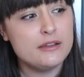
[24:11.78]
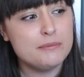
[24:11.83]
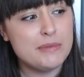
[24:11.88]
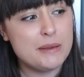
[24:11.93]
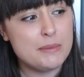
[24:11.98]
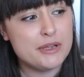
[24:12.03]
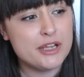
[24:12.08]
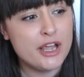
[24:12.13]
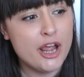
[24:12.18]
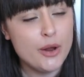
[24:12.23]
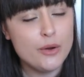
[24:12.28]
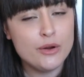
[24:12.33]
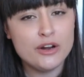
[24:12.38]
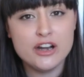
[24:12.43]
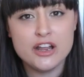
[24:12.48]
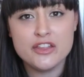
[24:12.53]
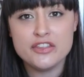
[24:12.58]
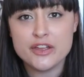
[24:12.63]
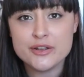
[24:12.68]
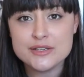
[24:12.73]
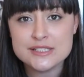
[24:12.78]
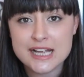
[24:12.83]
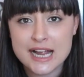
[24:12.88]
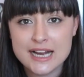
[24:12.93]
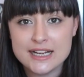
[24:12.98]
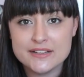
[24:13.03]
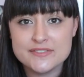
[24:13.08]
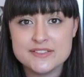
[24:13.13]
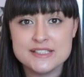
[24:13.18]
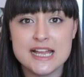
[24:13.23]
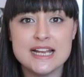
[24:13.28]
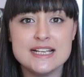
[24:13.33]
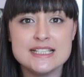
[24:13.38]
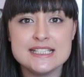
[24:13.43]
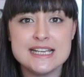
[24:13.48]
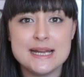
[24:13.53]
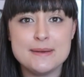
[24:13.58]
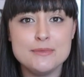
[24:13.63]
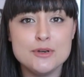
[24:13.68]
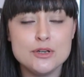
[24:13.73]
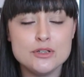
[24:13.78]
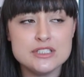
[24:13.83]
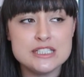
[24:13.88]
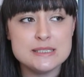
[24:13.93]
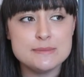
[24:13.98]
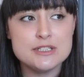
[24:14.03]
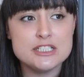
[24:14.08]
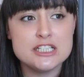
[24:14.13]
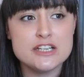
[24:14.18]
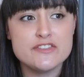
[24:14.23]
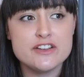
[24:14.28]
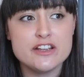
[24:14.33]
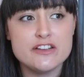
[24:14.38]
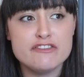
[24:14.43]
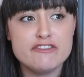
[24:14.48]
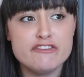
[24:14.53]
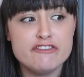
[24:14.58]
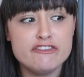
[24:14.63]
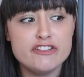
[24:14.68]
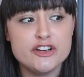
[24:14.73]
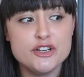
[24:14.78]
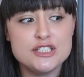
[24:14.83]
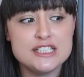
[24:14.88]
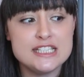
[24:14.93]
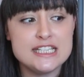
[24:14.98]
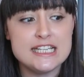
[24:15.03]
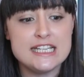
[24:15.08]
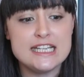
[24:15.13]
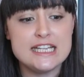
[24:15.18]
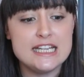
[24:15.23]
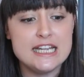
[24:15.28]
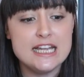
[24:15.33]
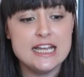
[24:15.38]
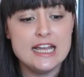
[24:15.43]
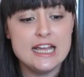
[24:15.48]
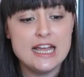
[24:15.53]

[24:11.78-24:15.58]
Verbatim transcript: maybe coconut and those kind of scents and I'm not so much of a fruity